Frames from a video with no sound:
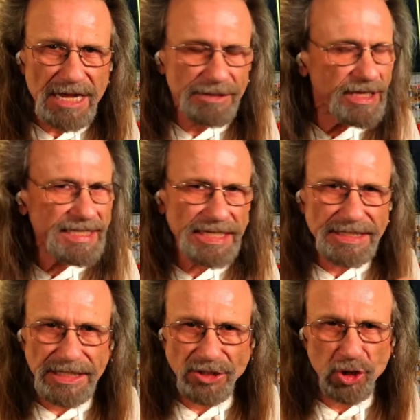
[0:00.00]
This
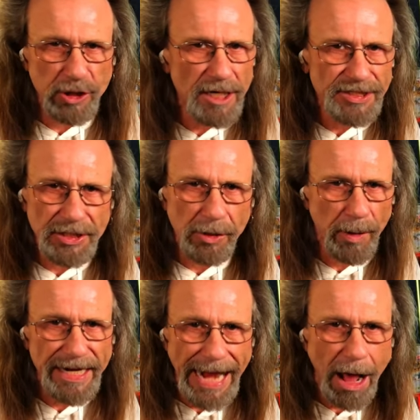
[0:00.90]
isn't just a
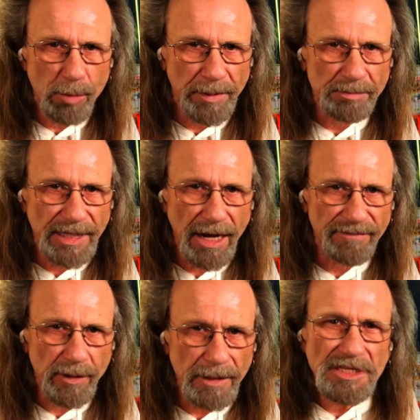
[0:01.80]
great album cover.